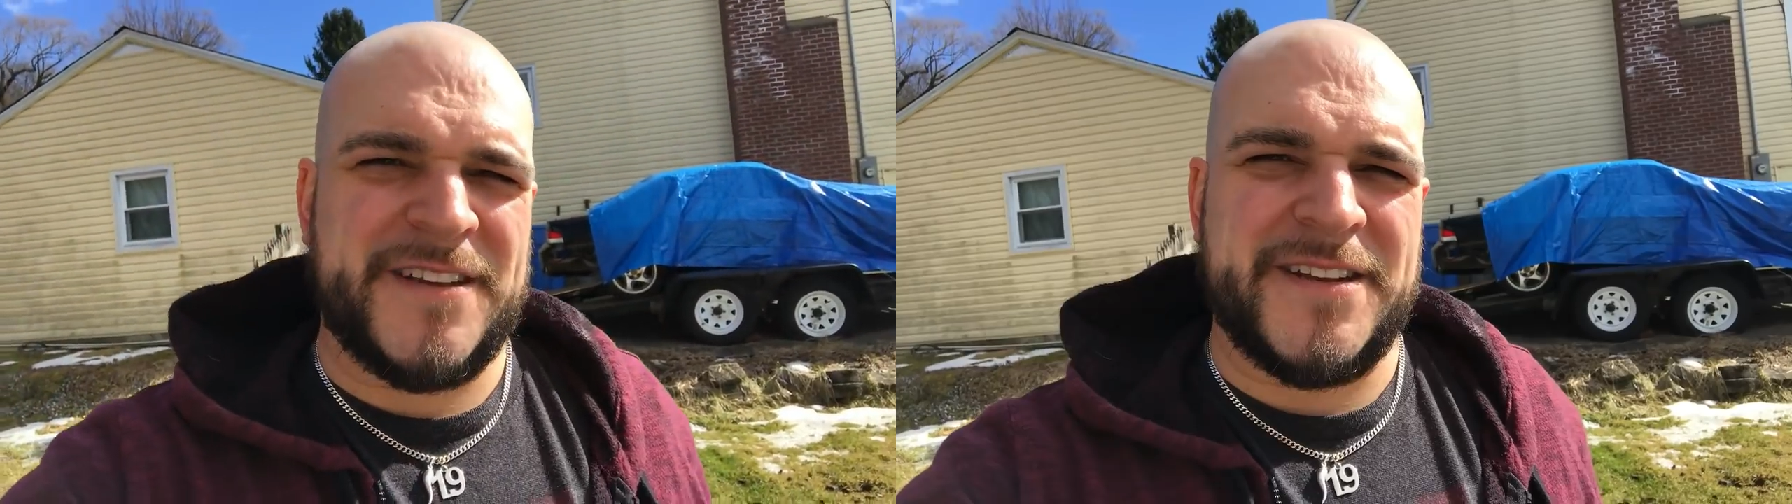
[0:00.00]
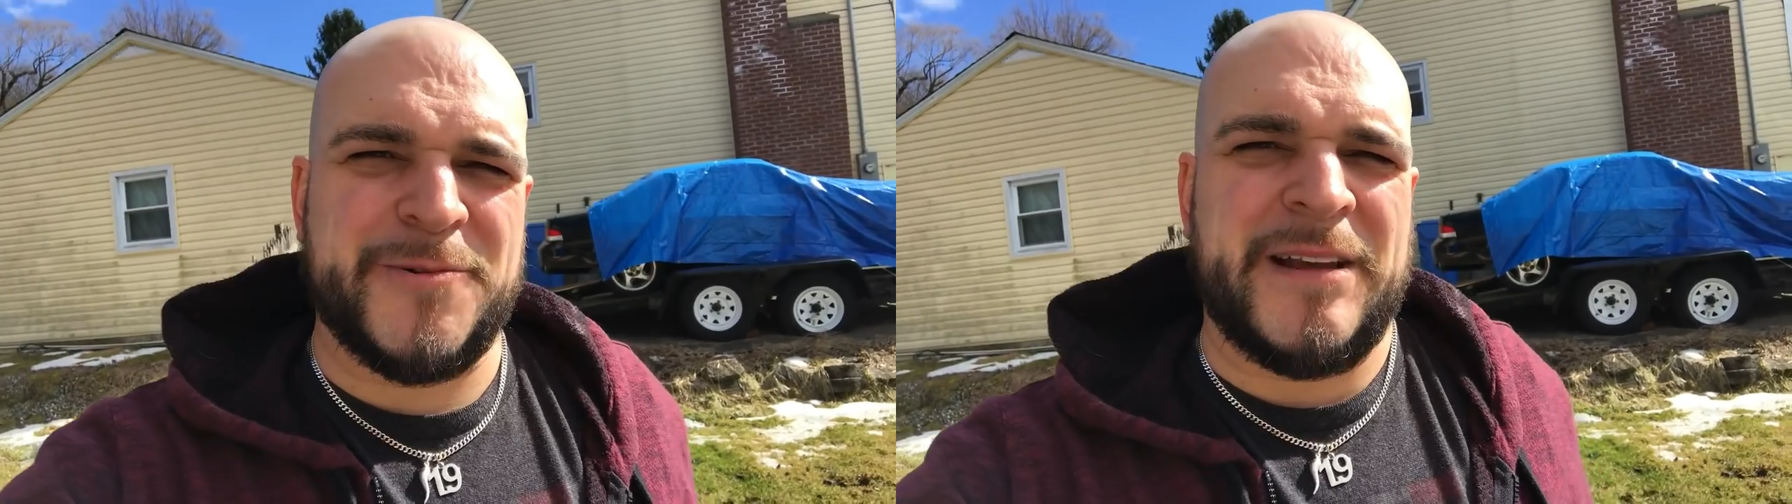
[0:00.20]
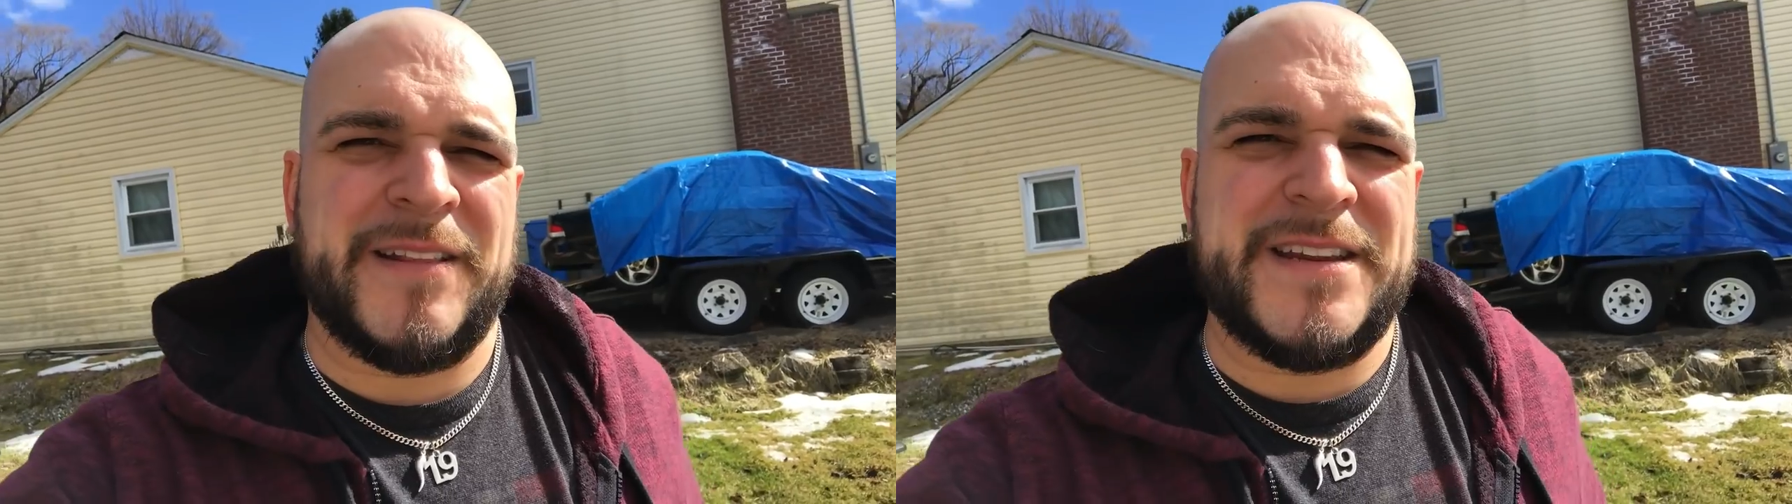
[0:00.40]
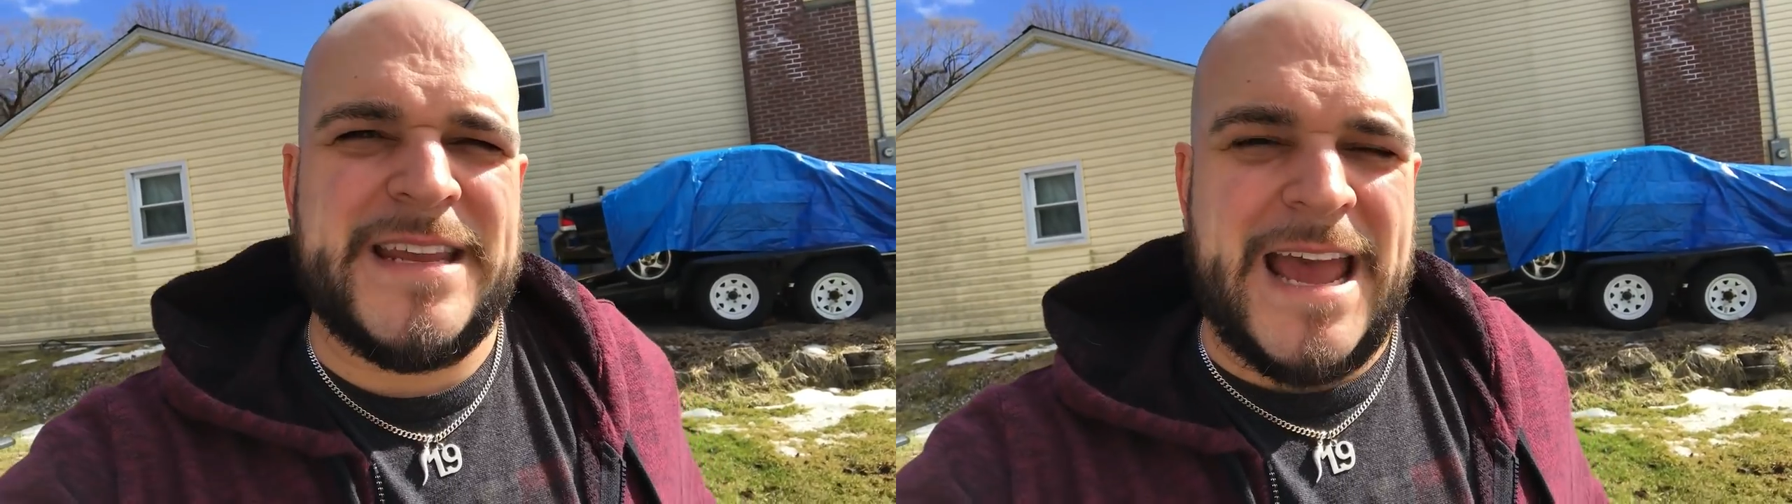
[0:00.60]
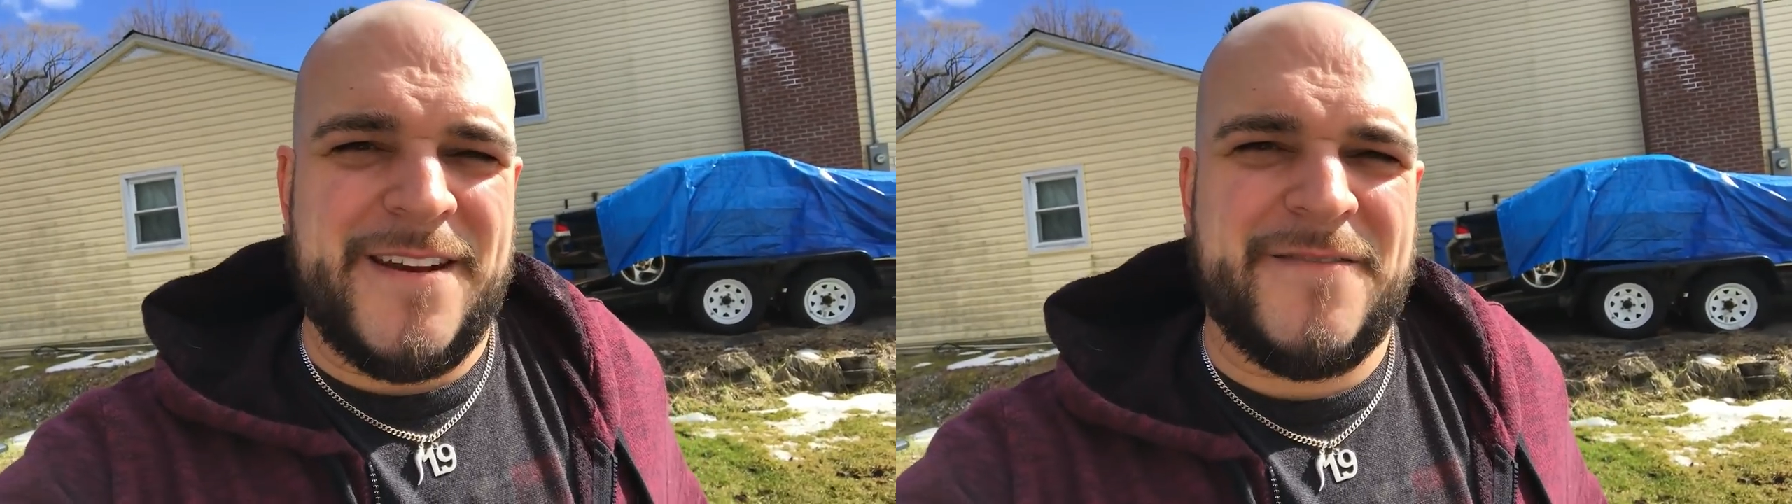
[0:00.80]
in New
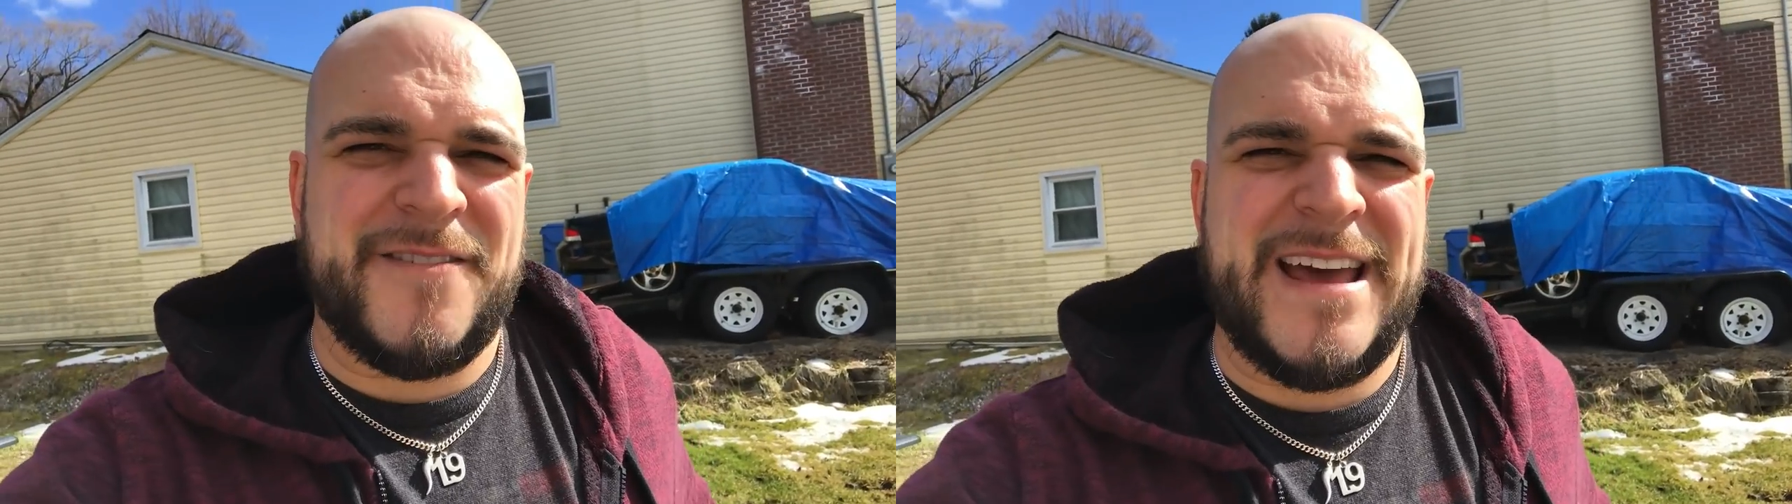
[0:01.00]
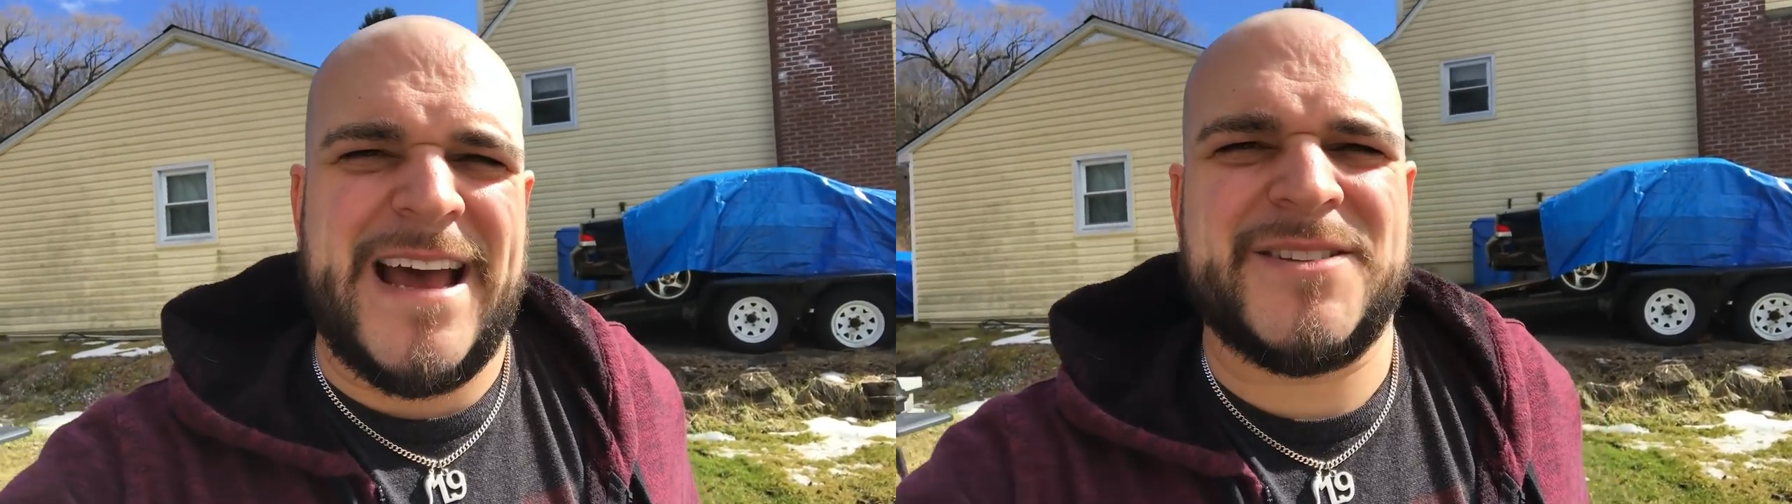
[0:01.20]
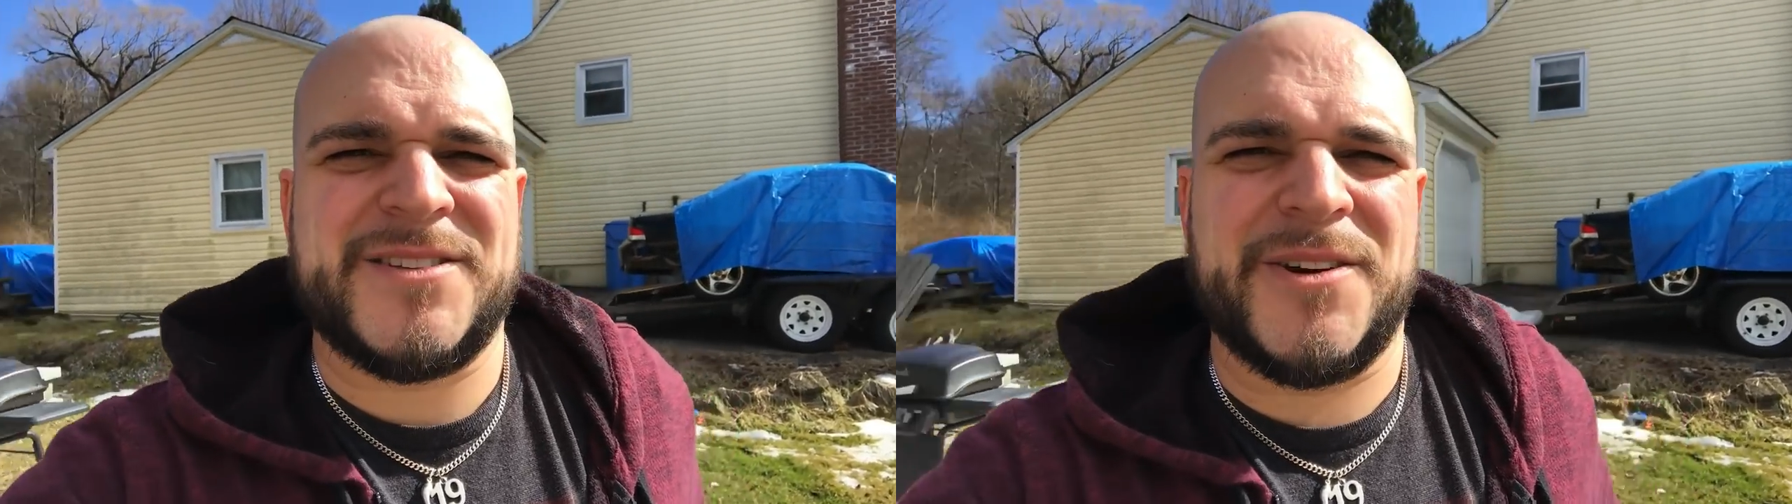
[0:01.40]
England yet for that.